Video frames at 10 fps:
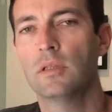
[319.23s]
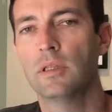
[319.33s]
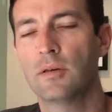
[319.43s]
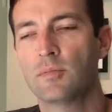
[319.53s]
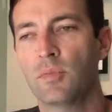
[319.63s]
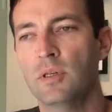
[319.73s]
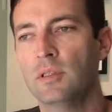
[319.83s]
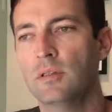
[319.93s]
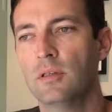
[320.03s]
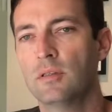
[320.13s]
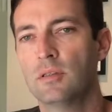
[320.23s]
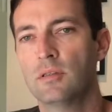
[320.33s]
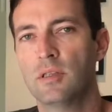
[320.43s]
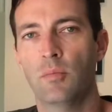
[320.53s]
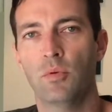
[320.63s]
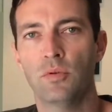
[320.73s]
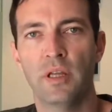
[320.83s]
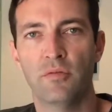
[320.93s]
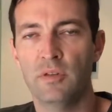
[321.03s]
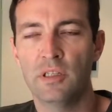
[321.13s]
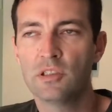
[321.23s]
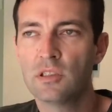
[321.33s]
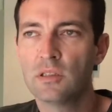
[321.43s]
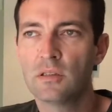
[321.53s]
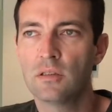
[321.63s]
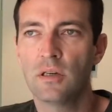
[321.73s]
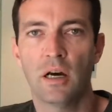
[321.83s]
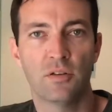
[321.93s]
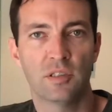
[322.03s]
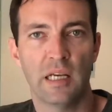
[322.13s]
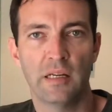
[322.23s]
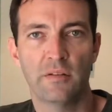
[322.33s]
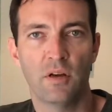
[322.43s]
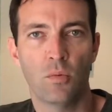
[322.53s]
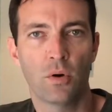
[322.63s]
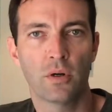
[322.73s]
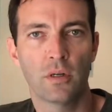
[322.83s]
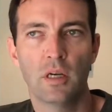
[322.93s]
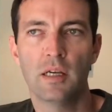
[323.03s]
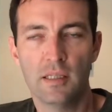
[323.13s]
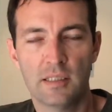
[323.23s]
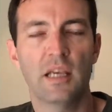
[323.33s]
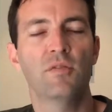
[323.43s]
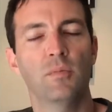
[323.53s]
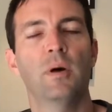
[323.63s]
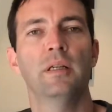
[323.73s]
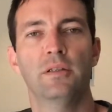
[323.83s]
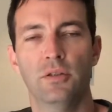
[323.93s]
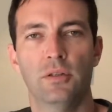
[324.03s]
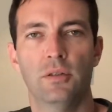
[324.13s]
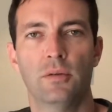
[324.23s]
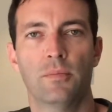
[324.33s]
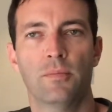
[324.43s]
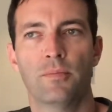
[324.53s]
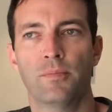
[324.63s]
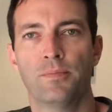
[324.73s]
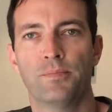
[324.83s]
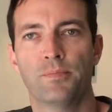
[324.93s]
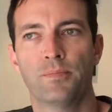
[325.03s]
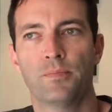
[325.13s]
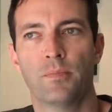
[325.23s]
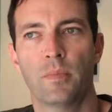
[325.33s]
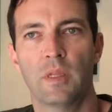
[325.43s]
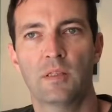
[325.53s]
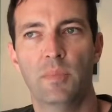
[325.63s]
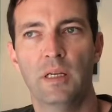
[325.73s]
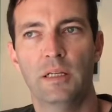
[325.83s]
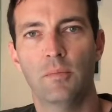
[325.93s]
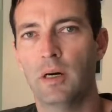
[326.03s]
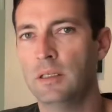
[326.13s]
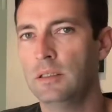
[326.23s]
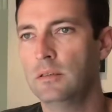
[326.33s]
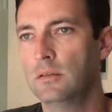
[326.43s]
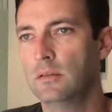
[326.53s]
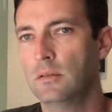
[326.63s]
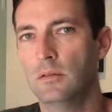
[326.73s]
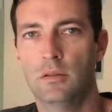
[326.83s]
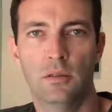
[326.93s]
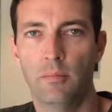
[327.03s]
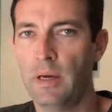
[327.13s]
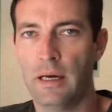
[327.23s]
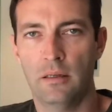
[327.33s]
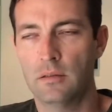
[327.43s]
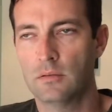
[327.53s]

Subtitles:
That's pretty simple definition, understanding of that word. Saving money, good. Spending money, bad.